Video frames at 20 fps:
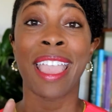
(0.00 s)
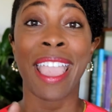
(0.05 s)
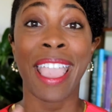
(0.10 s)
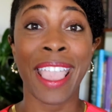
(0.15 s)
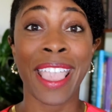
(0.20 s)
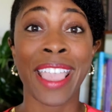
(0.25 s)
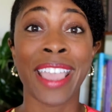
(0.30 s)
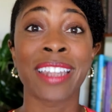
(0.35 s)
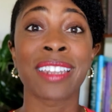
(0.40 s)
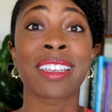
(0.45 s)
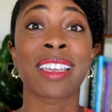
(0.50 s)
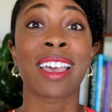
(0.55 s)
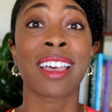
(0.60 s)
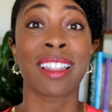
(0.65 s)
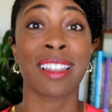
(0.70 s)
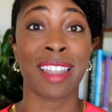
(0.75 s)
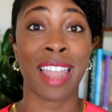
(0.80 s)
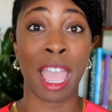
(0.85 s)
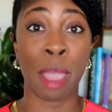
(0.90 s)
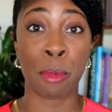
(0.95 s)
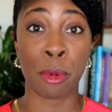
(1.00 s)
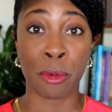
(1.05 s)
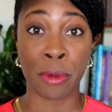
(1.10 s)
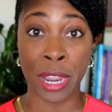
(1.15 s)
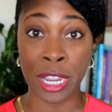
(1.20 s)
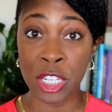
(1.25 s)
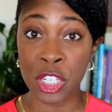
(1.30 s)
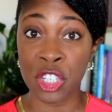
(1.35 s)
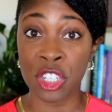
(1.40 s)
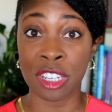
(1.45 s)
and
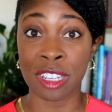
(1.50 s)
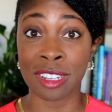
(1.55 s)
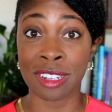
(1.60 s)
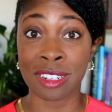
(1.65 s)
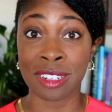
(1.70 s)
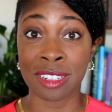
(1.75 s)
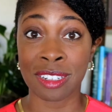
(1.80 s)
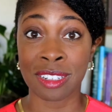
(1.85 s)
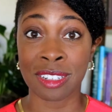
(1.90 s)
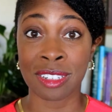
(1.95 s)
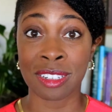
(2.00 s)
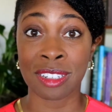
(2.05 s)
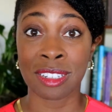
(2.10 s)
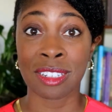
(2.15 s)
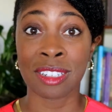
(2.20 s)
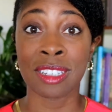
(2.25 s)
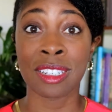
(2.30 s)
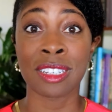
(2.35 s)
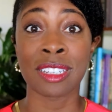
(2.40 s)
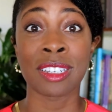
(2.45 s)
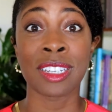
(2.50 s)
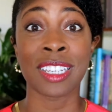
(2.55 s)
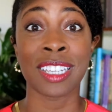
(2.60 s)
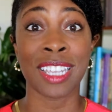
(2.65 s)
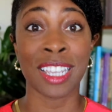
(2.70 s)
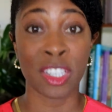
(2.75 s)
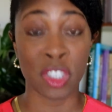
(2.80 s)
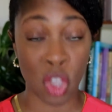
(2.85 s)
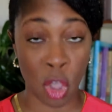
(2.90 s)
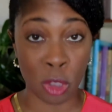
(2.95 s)
collaboration
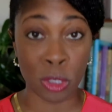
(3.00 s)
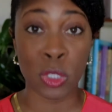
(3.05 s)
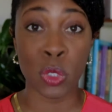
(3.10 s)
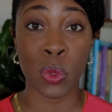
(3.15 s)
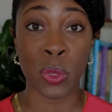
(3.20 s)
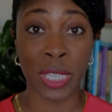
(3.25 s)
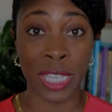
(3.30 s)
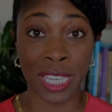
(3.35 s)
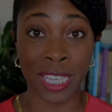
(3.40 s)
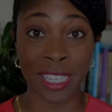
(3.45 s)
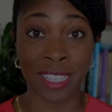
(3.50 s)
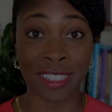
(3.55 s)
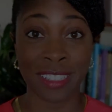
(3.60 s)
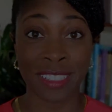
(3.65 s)
is also key.